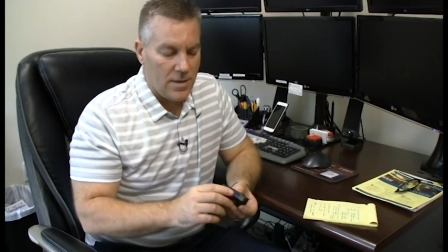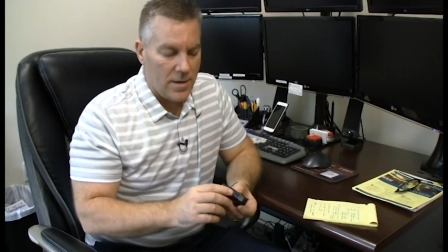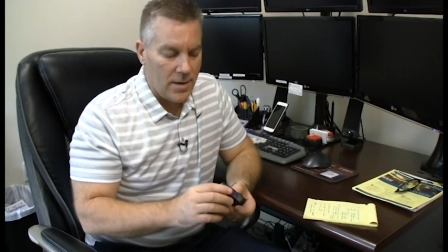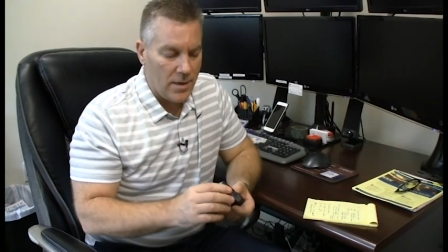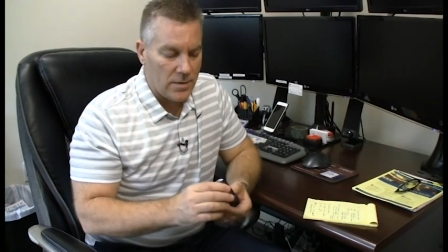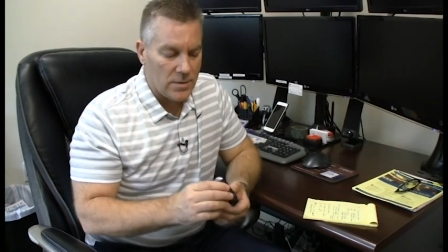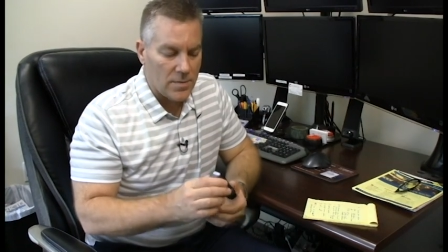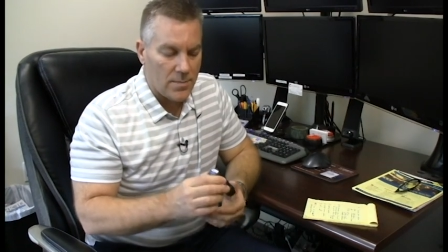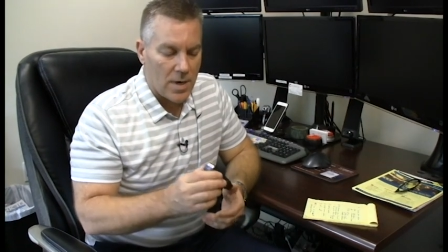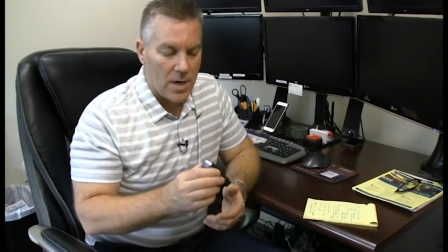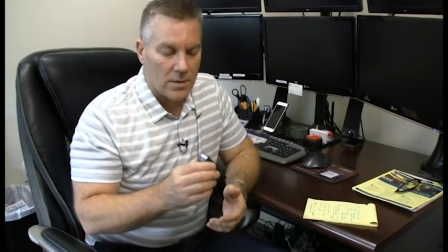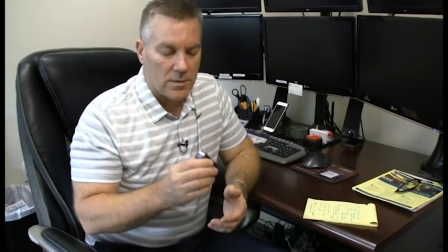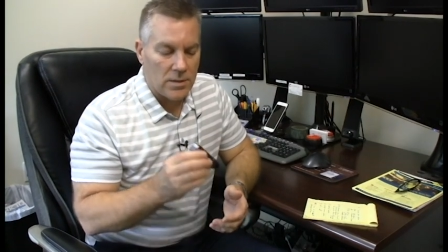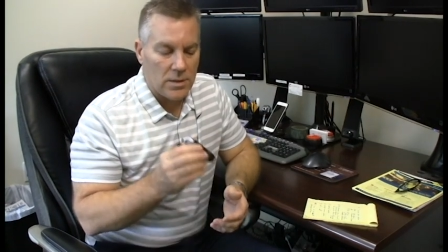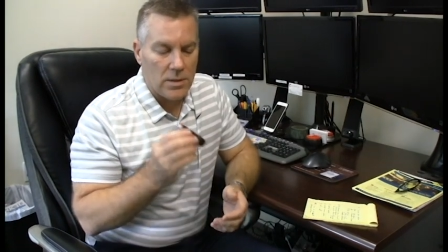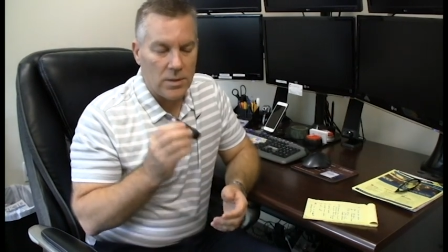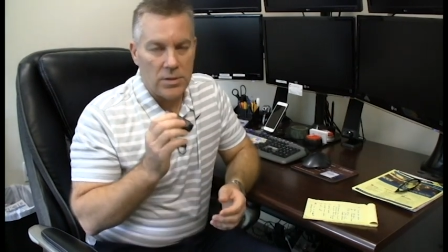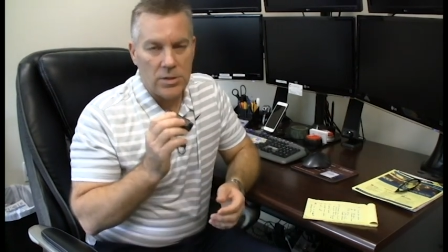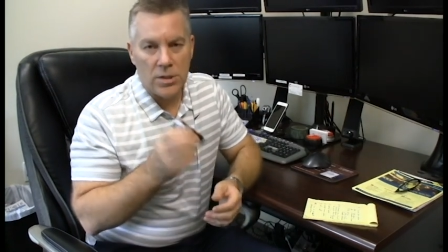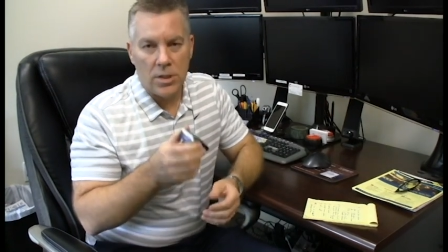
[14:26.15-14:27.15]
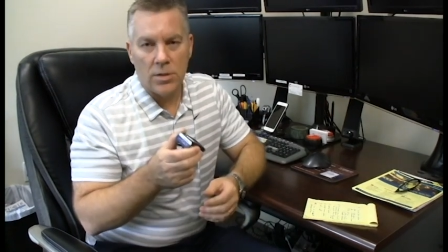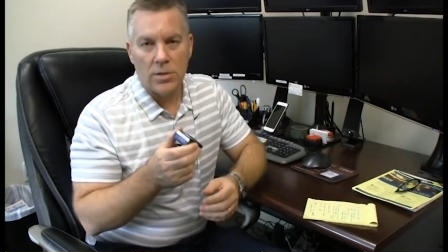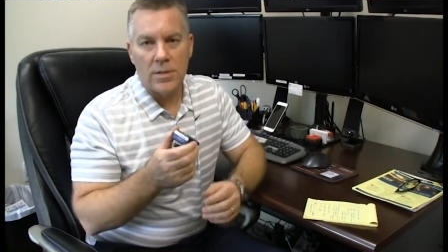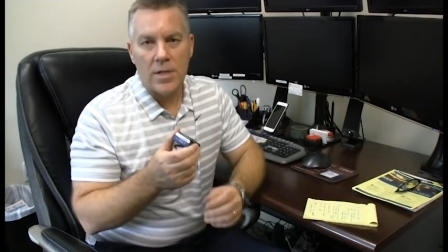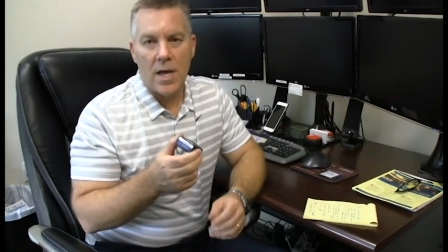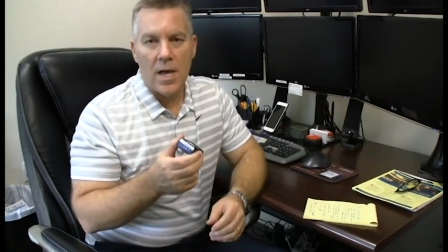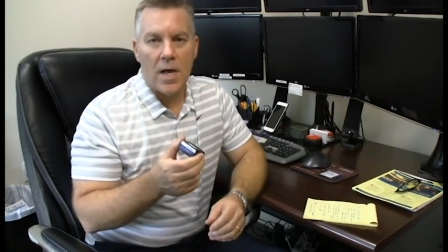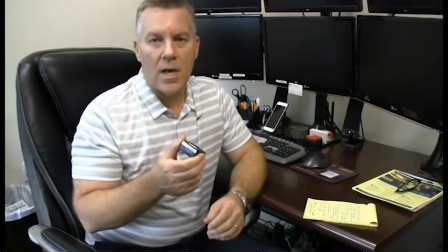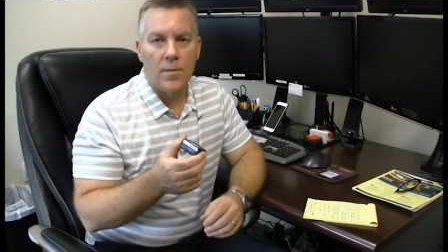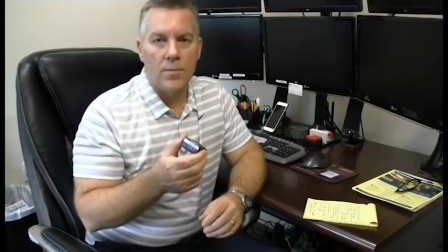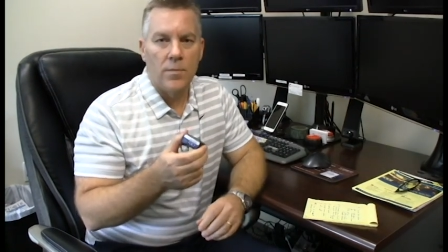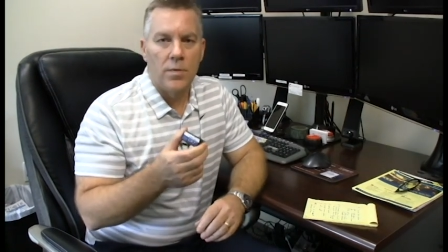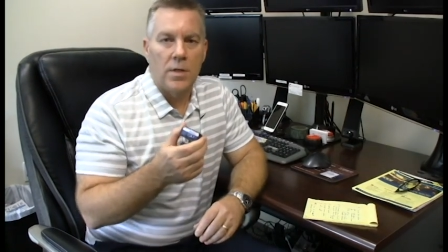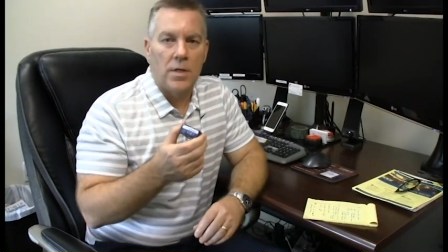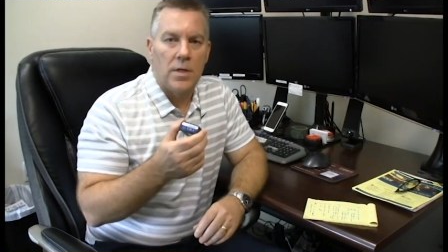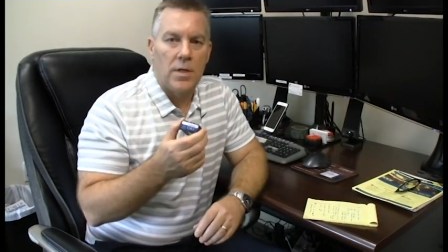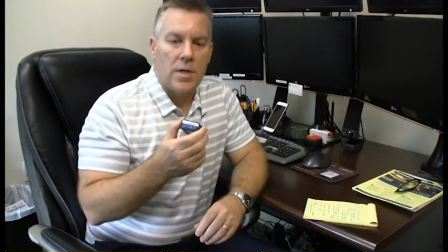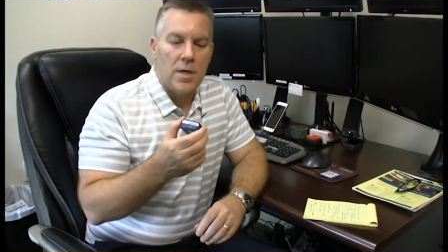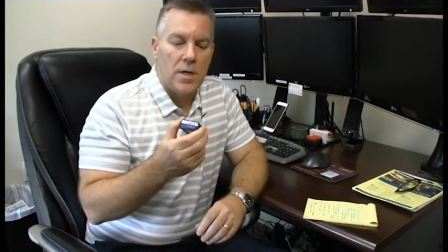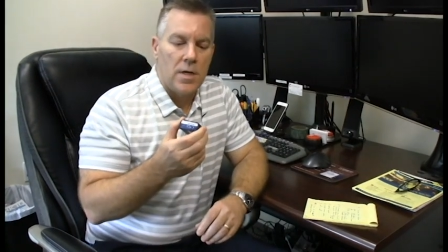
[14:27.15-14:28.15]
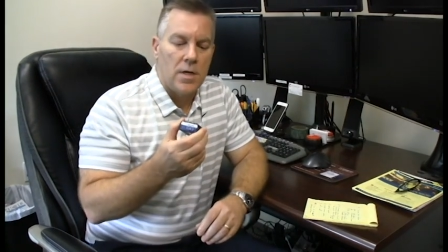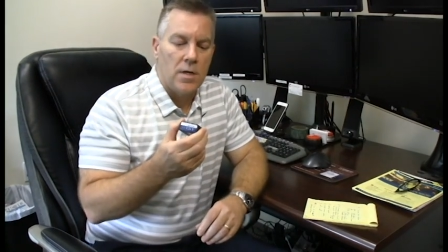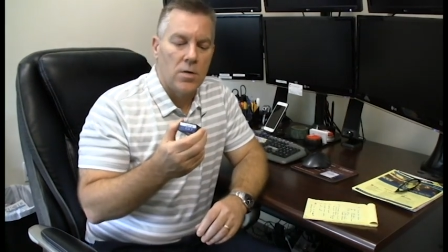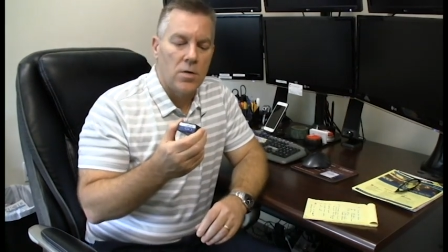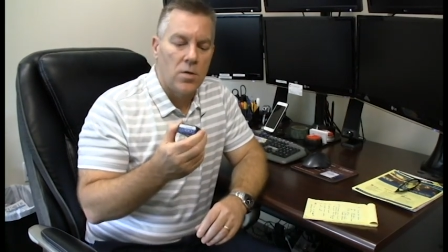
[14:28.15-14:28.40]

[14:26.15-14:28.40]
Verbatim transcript: things about the Geotab uh,